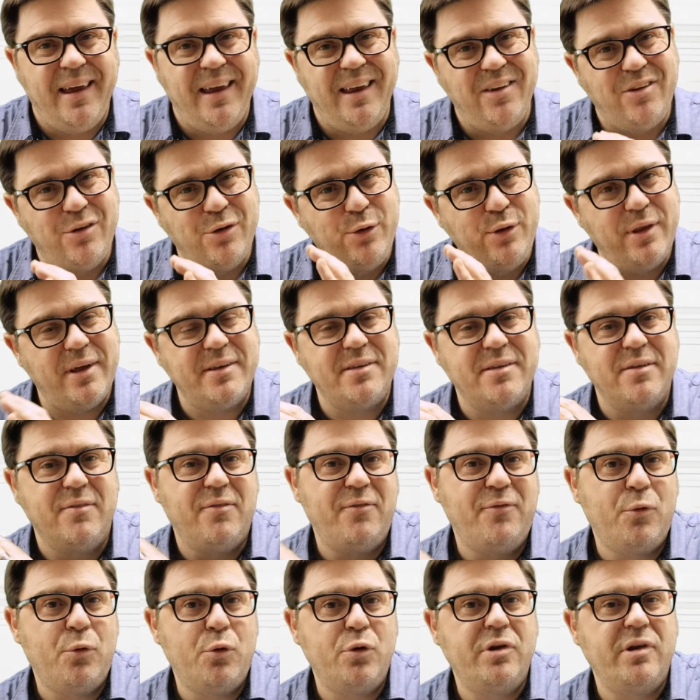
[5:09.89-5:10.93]
In
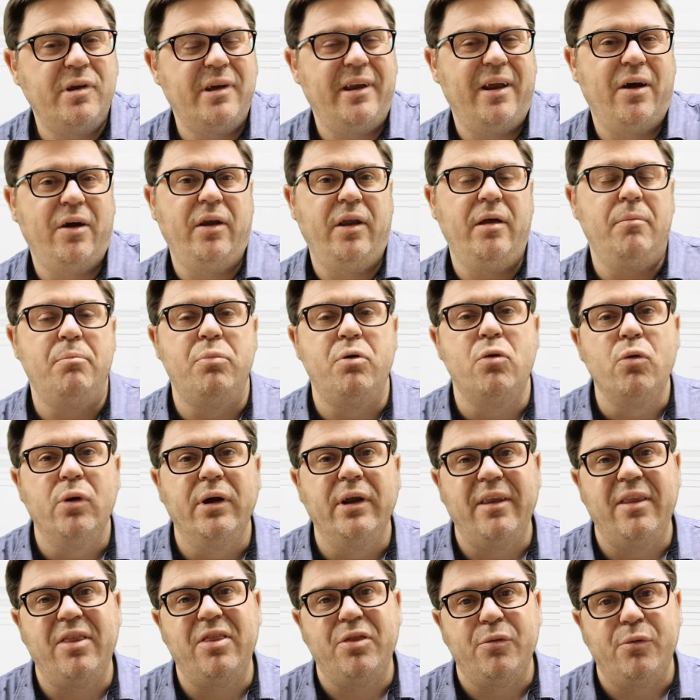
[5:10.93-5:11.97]
2014, only
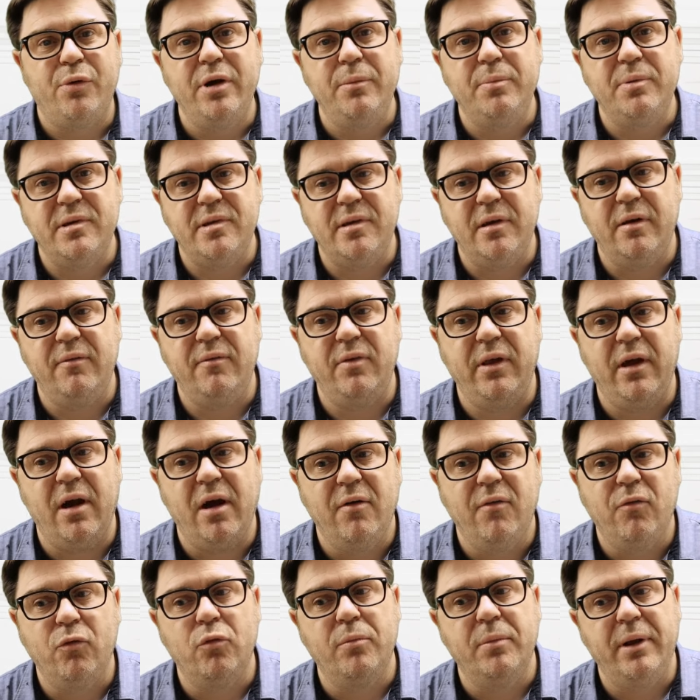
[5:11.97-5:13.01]
0.3% of the
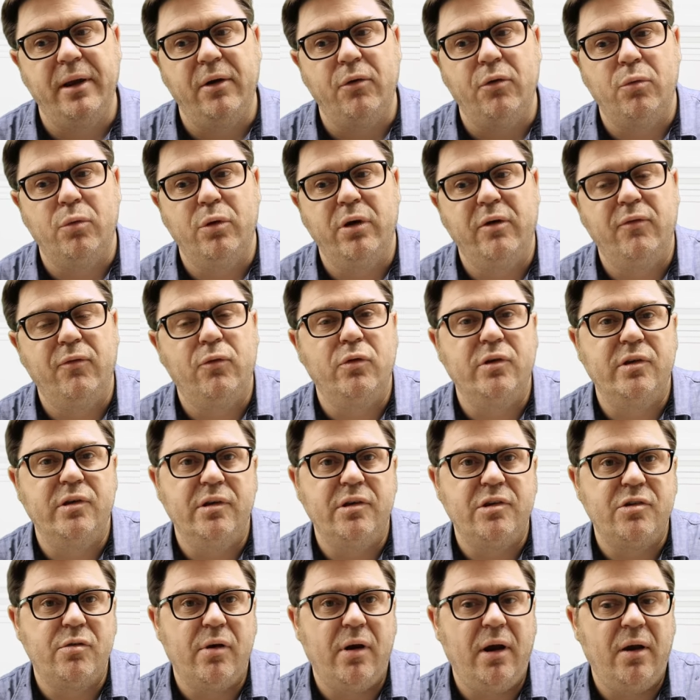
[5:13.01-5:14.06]
overall medical workforce in
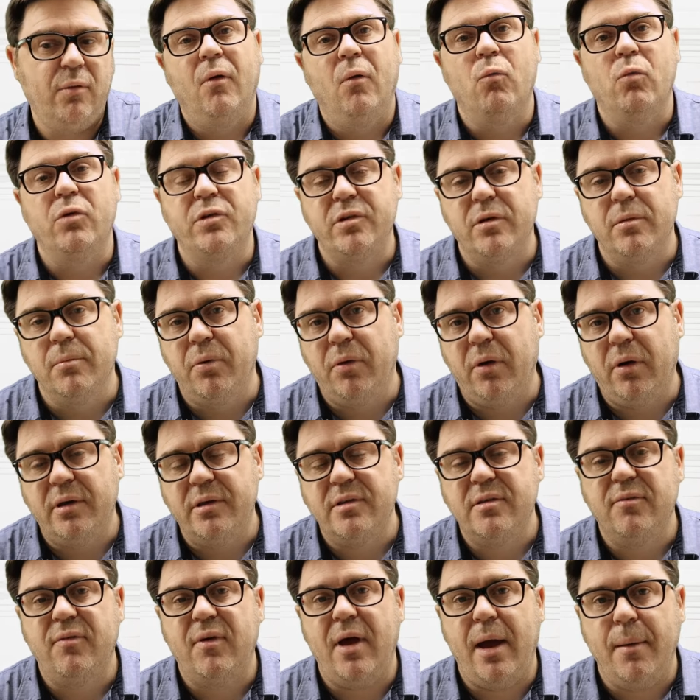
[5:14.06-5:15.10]
Australia was
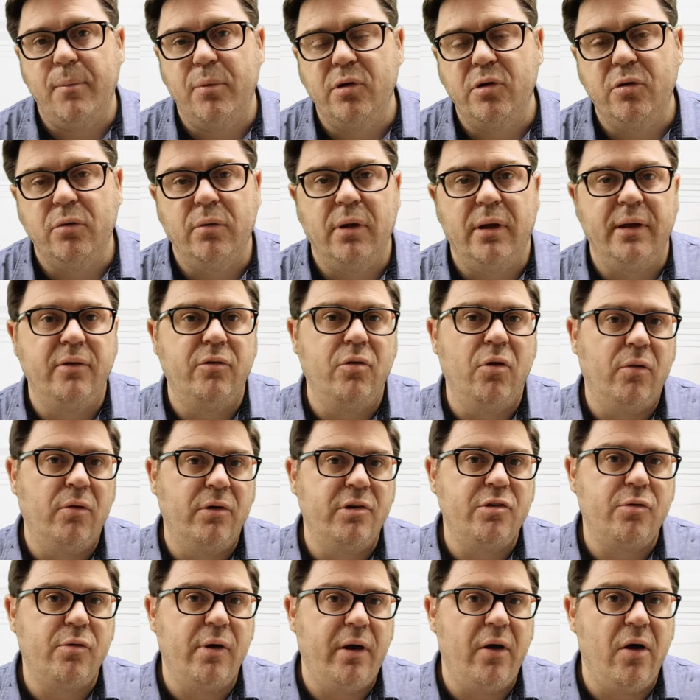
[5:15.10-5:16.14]
comprised of Aboriginal and
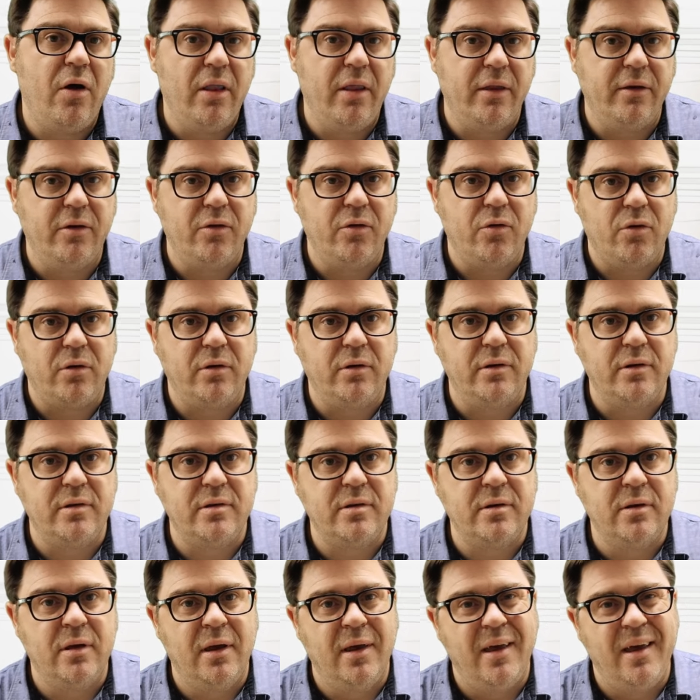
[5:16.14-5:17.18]
Torres Strait Islander
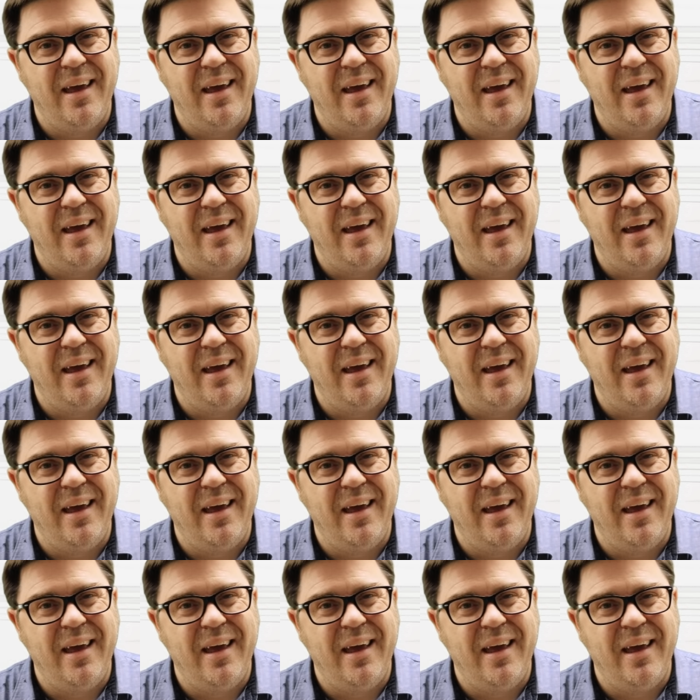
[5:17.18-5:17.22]
doctors.